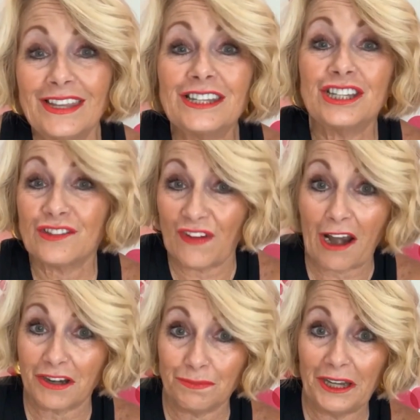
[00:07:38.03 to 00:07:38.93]
This just
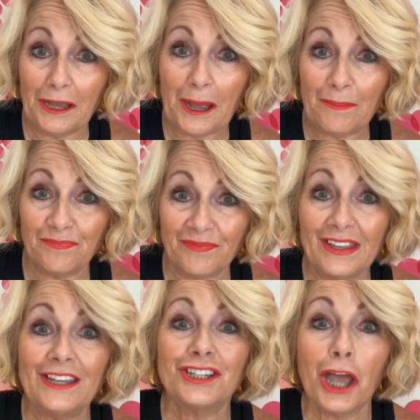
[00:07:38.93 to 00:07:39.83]
fires me up.
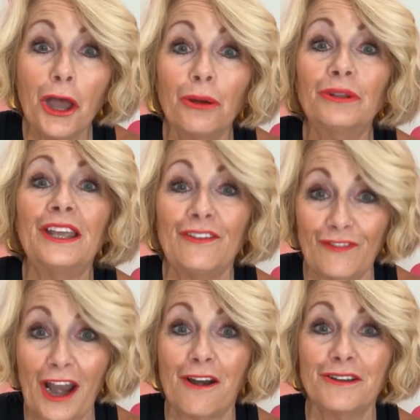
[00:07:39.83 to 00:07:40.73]
It totally
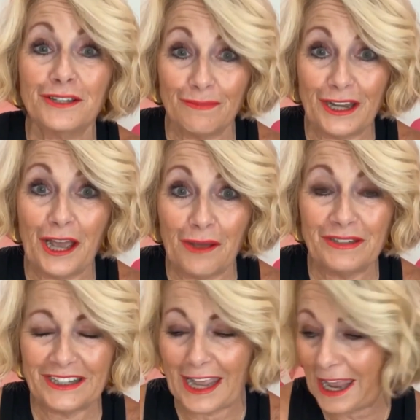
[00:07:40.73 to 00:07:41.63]
fires me
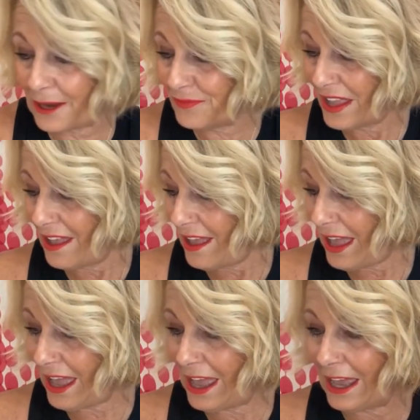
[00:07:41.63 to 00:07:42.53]
up today.
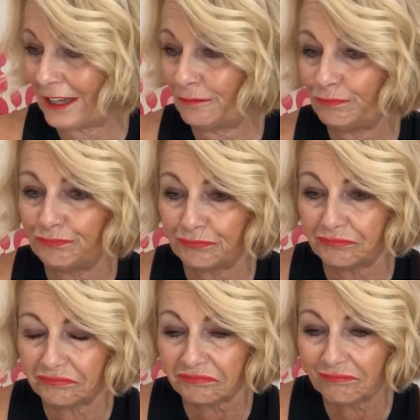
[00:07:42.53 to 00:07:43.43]
And
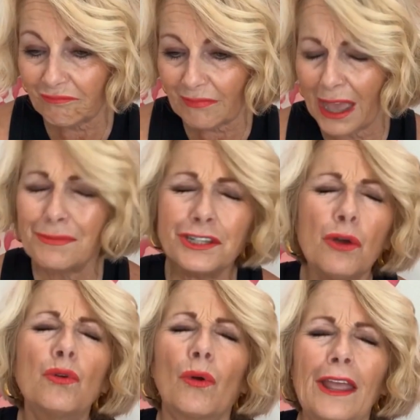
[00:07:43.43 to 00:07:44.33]
I'm
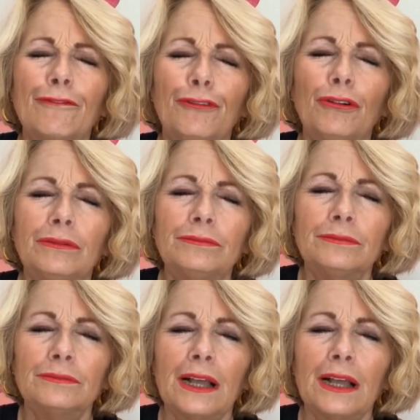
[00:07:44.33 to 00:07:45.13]
so grateful.